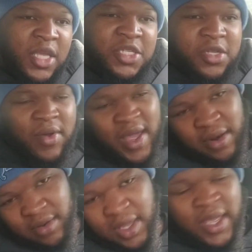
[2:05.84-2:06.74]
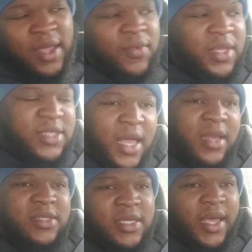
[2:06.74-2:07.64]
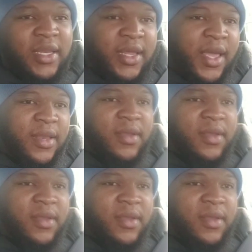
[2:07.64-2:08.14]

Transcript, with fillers: he just don't have he ain't really talented like that.